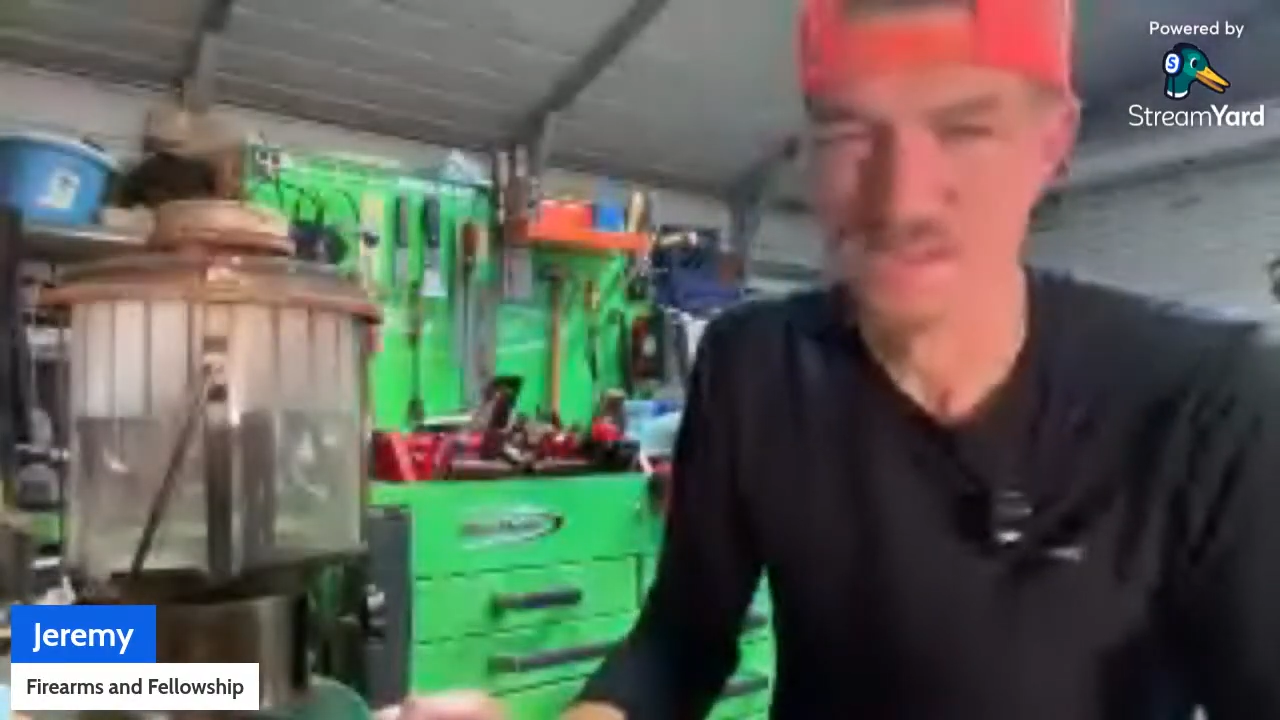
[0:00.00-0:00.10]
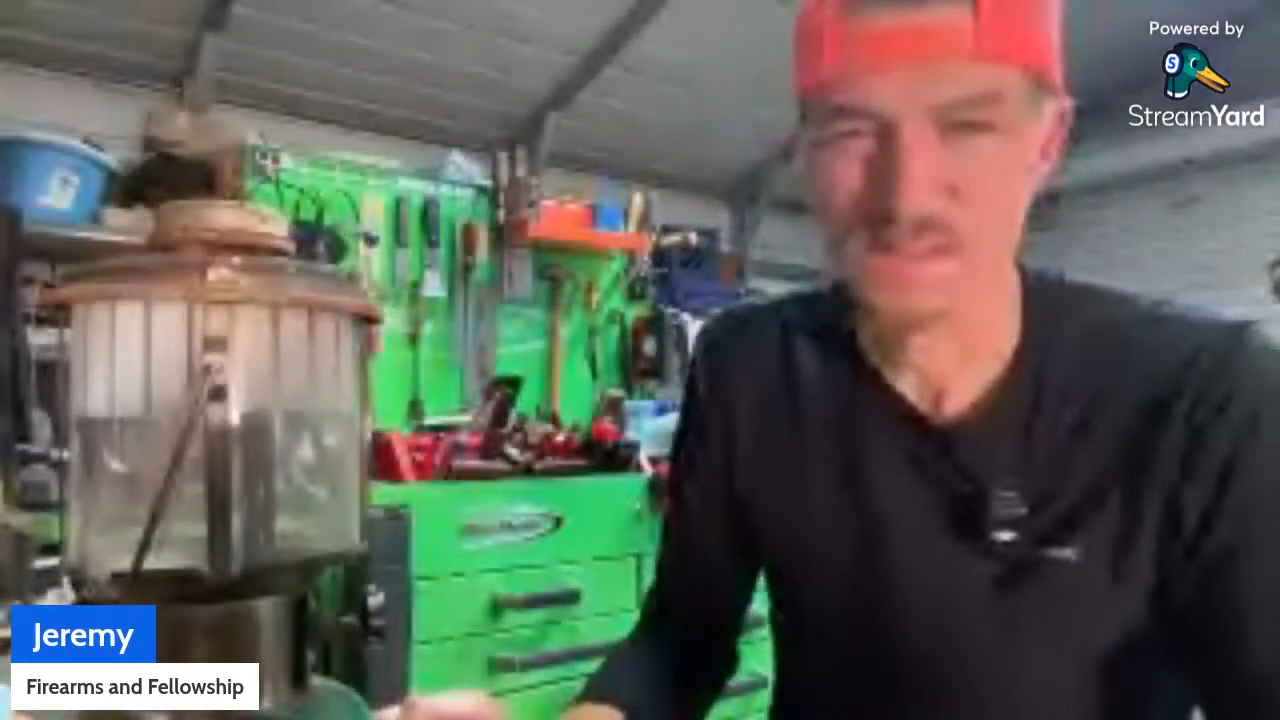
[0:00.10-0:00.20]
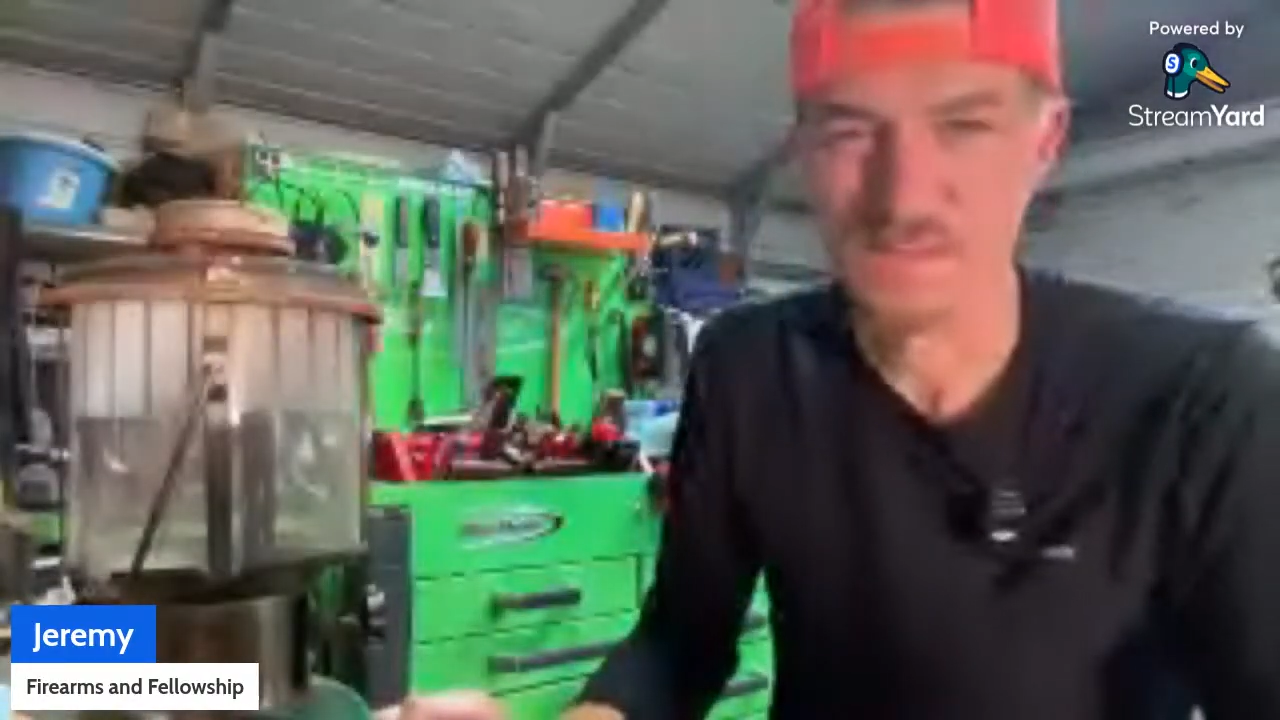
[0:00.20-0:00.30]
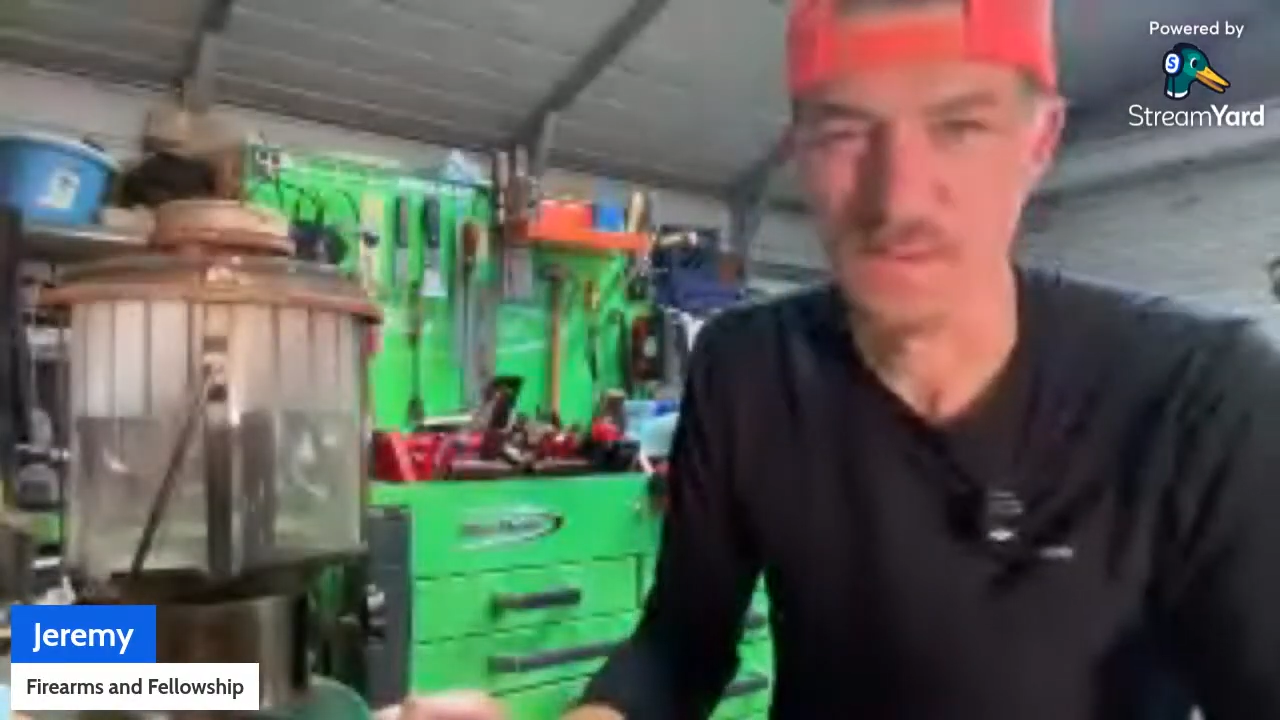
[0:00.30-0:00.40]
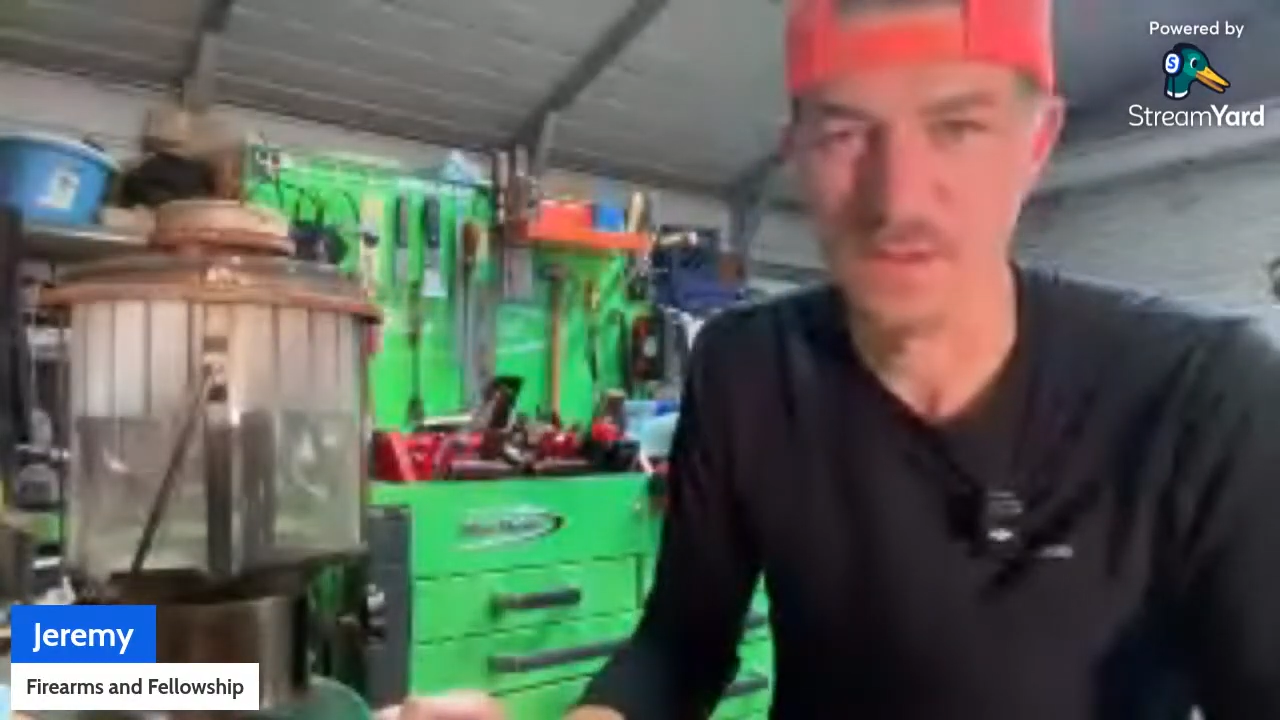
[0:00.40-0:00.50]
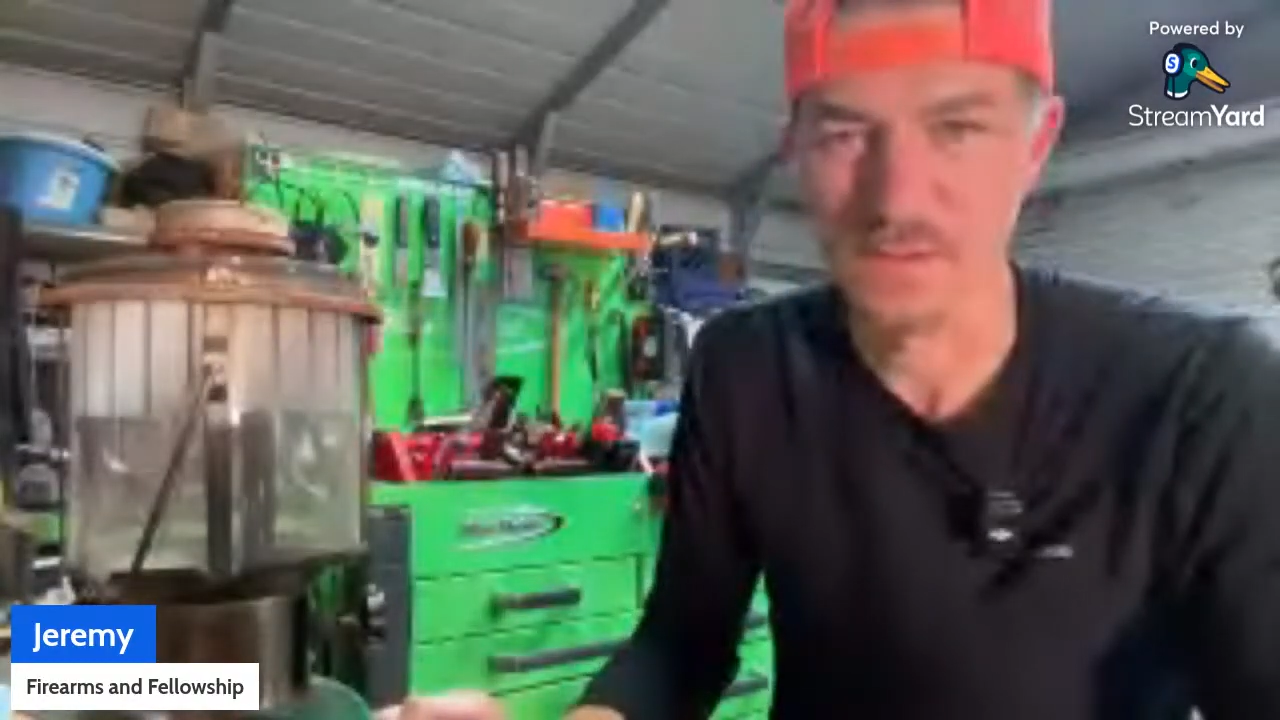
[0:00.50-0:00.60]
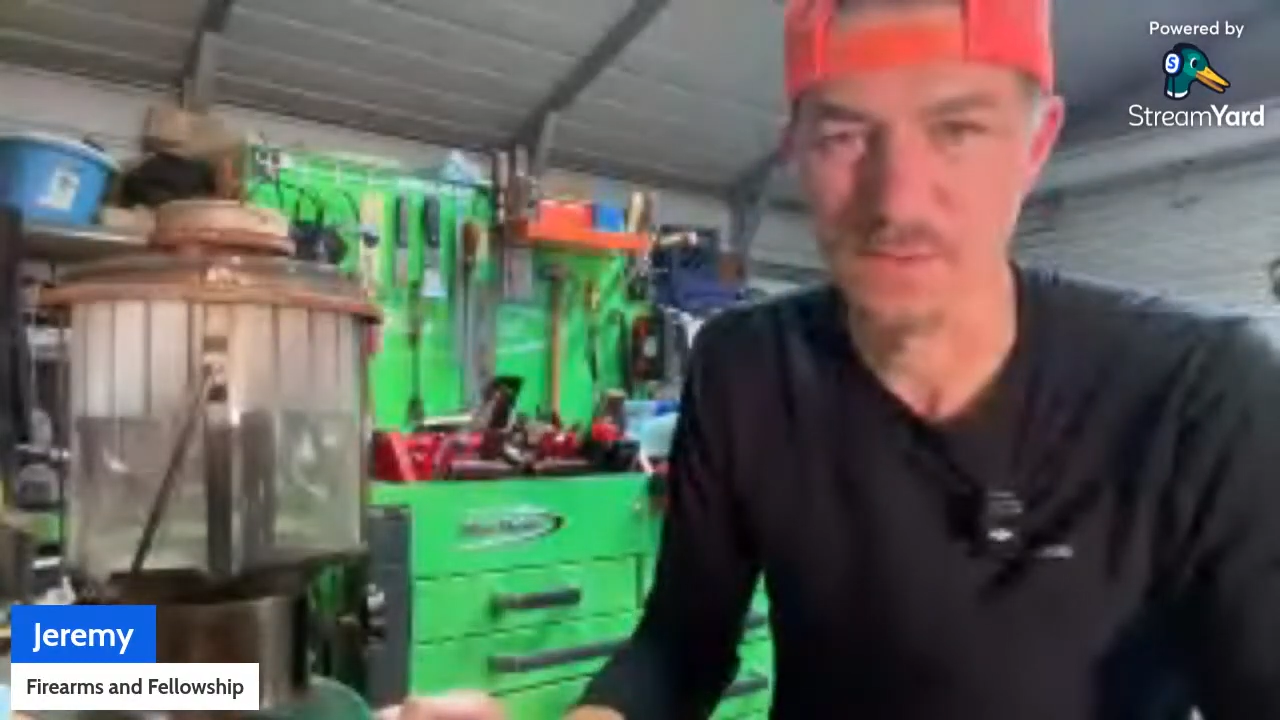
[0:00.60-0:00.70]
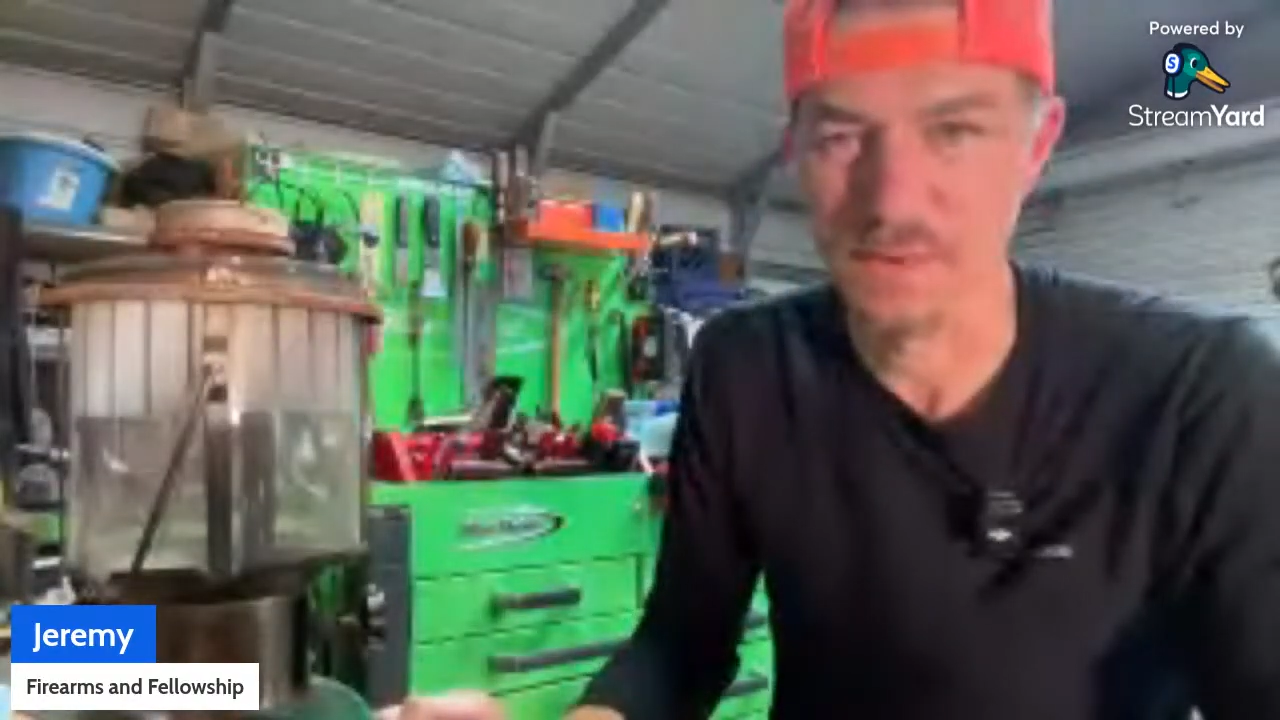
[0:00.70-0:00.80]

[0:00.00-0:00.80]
falls apart?